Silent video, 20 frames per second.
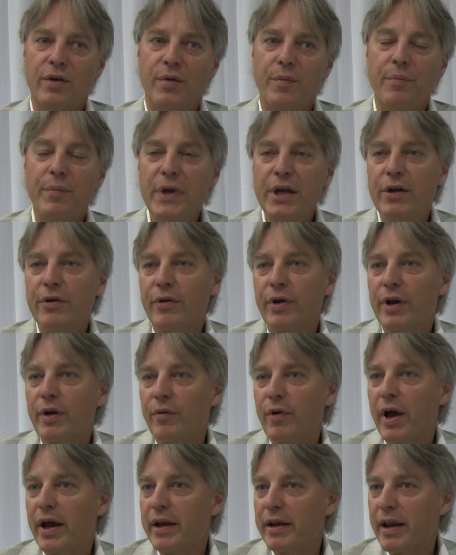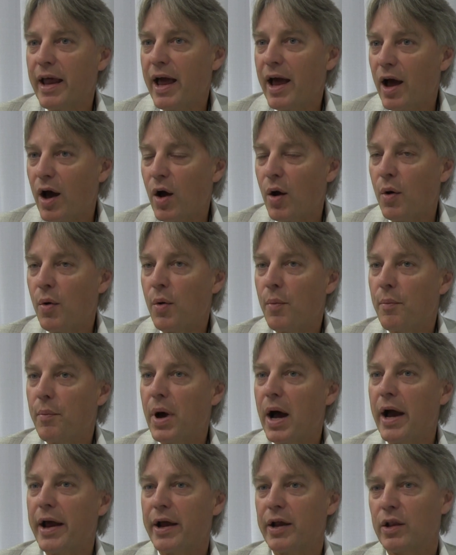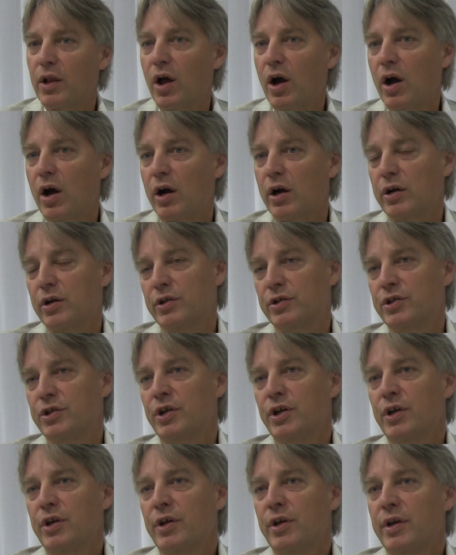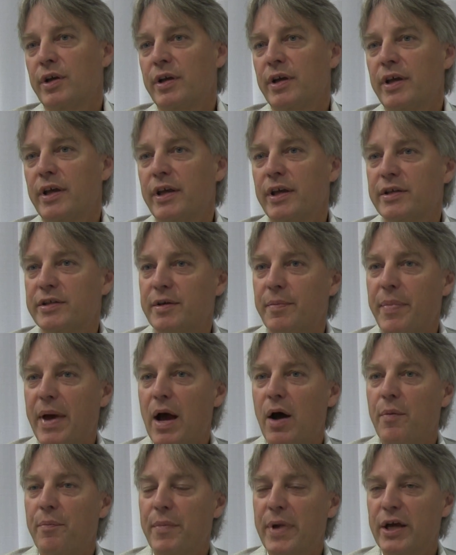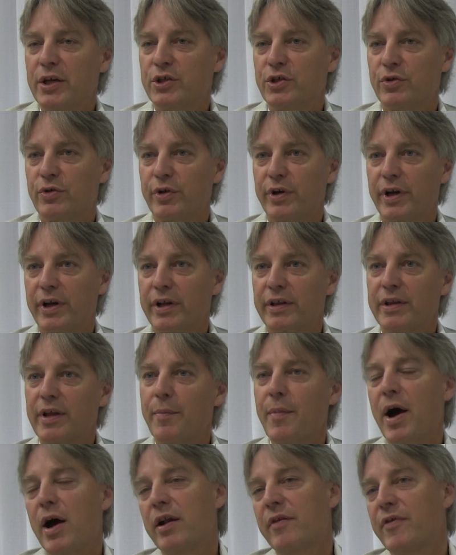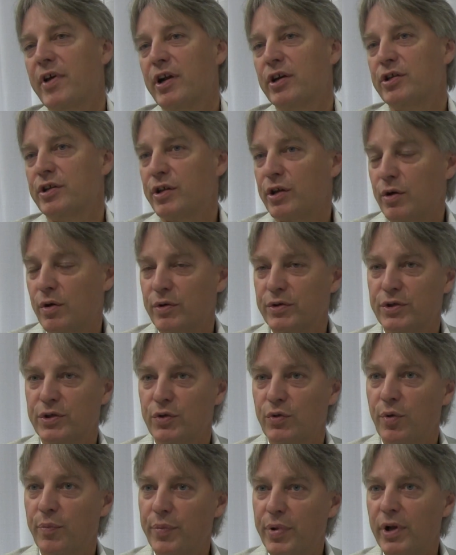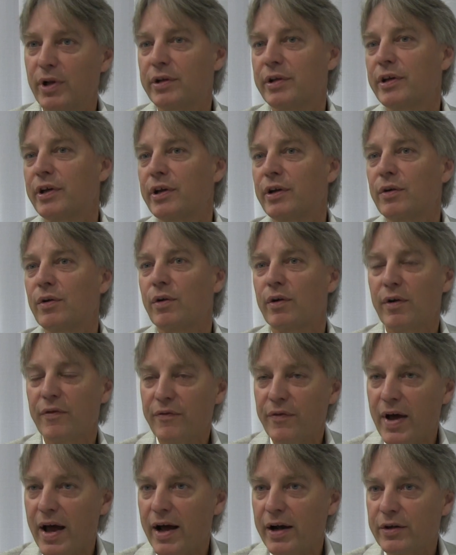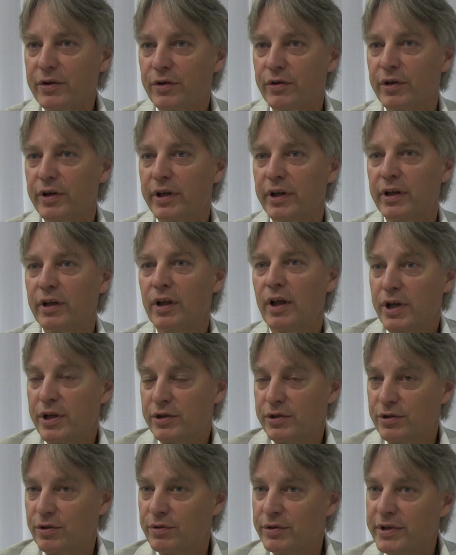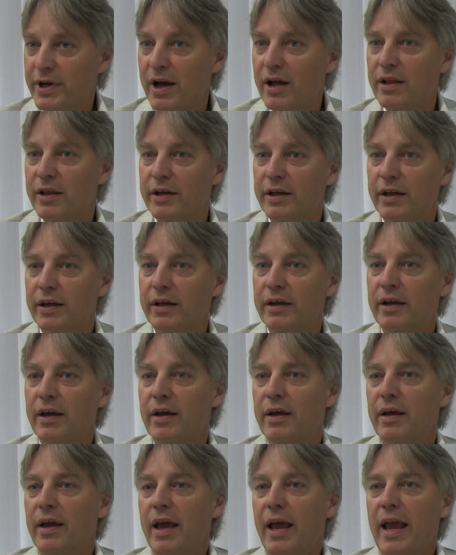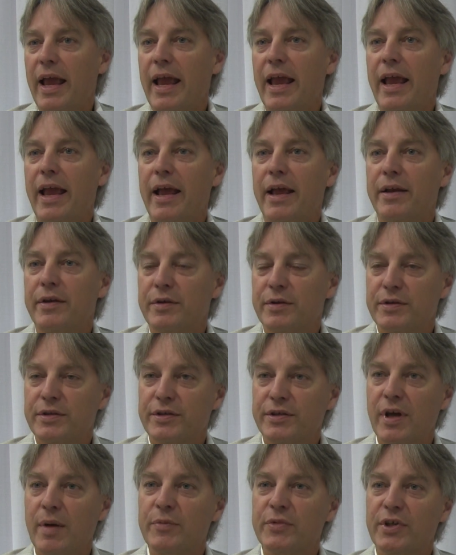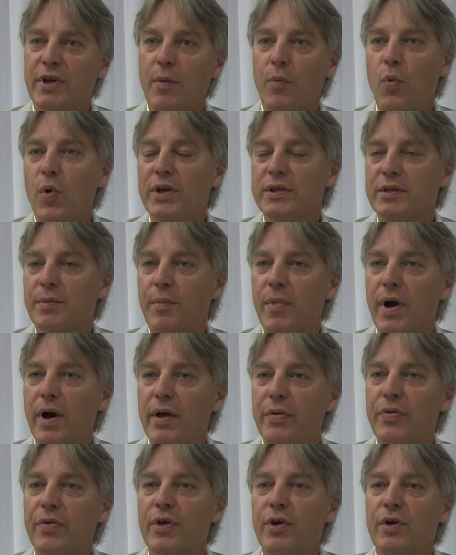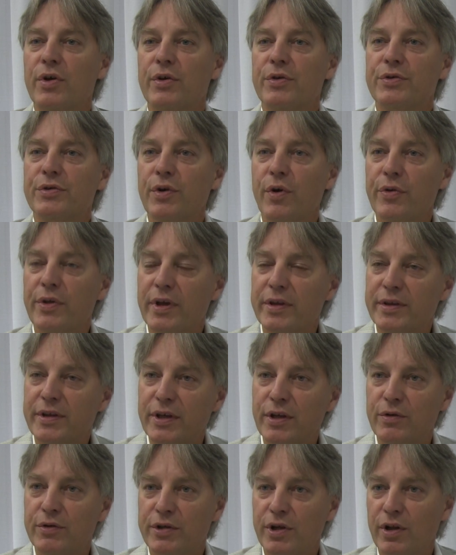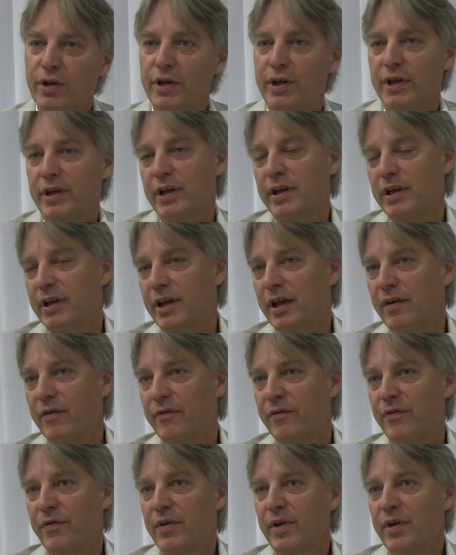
Metering right now, by and large, is about measuring the amount of energy that goes into a building or a factory in its totality and sums it up once a month so that the utility can give